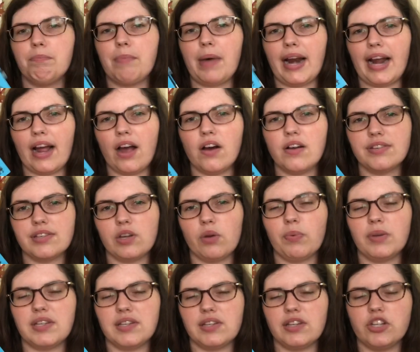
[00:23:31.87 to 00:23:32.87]
But I also
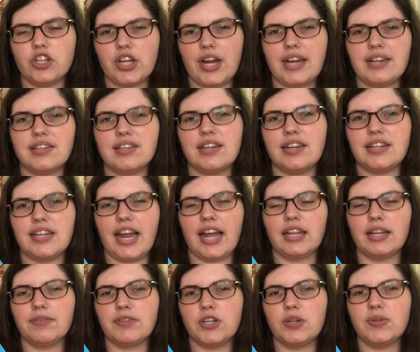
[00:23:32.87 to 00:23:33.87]
would suggest A
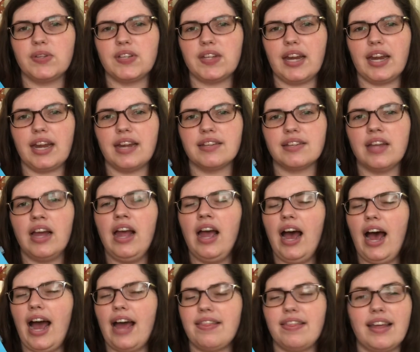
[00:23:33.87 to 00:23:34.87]
Tale of Two Cities.
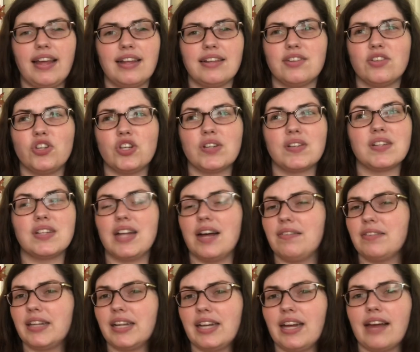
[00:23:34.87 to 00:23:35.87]
I think it's just
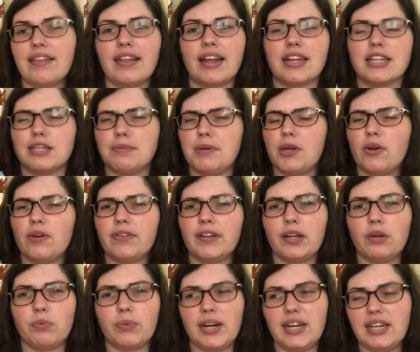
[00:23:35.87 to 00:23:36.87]
lovely. I think it's
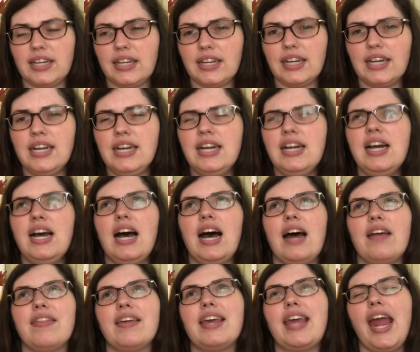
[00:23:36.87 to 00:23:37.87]
beautifully written.
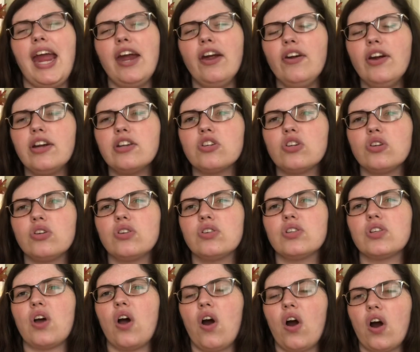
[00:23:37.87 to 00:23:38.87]
The
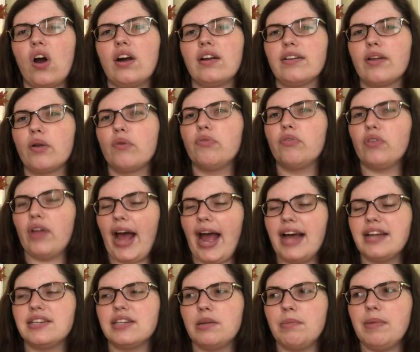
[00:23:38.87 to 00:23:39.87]
characters are a little
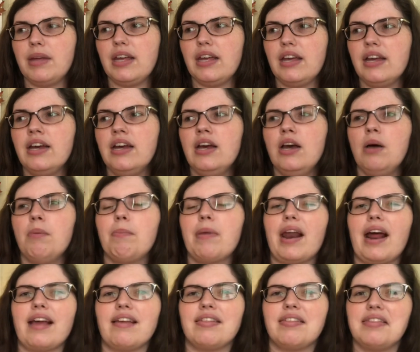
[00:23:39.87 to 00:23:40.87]
flat to me, but
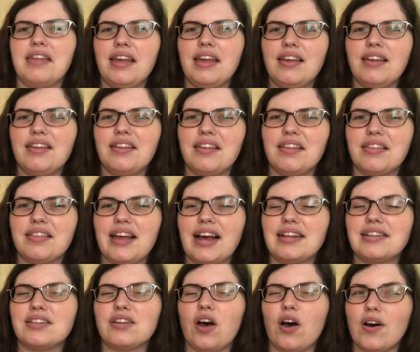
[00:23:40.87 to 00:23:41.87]
I think
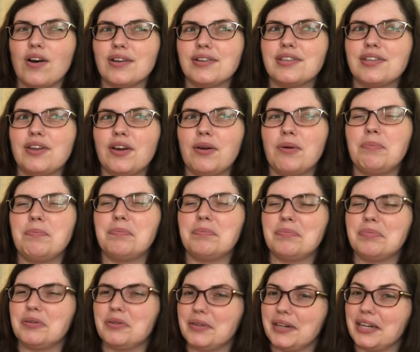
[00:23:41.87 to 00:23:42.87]
that's also
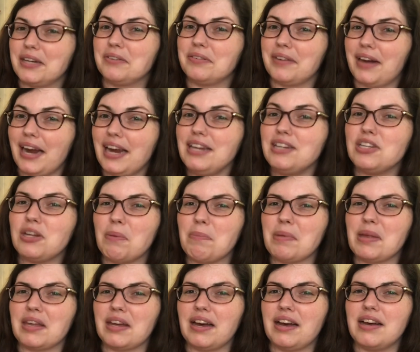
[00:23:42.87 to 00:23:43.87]
pretty great,
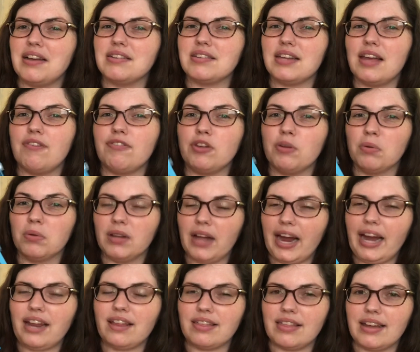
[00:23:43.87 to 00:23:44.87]
because if you
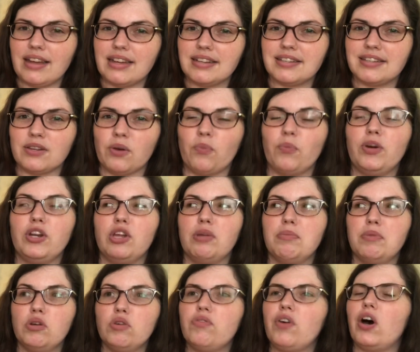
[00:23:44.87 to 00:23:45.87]
like this, when you
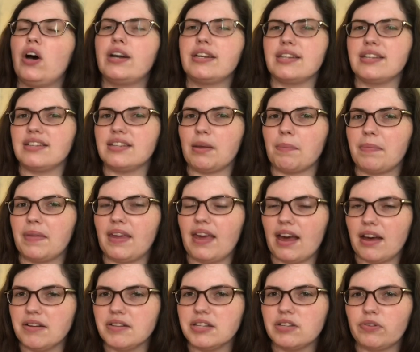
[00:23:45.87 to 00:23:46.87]
move on to something
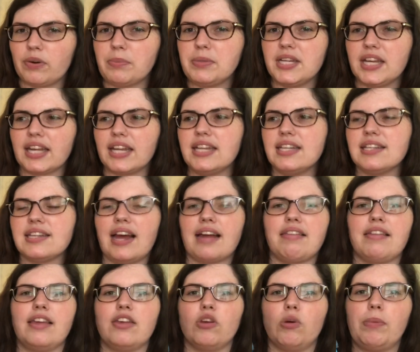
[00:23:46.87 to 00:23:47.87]
else from Dickens, I
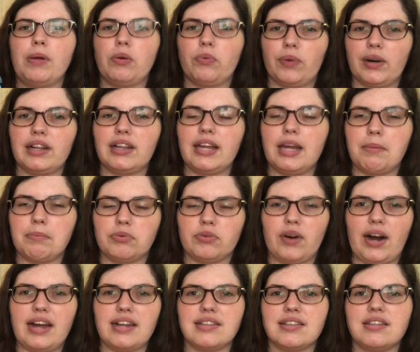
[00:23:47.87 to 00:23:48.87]
think you'll be really
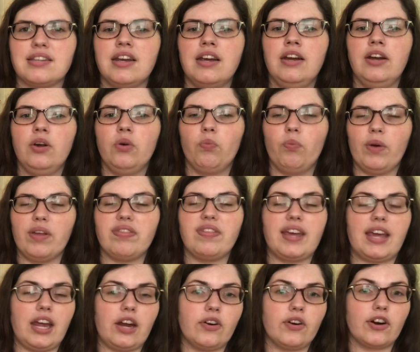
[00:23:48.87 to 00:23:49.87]
impressed with the
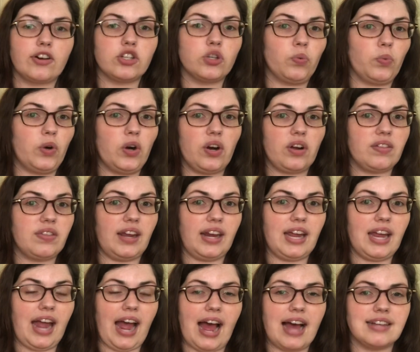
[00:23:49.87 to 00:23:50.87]
character work that
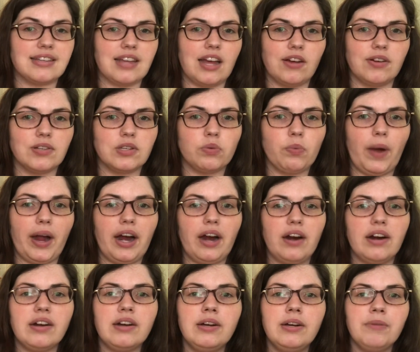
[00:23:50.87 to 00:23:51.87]
he has
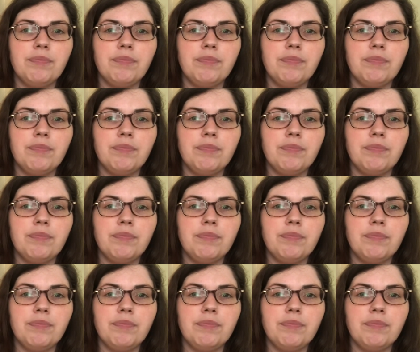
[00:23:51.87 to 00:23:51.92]
elsewhere.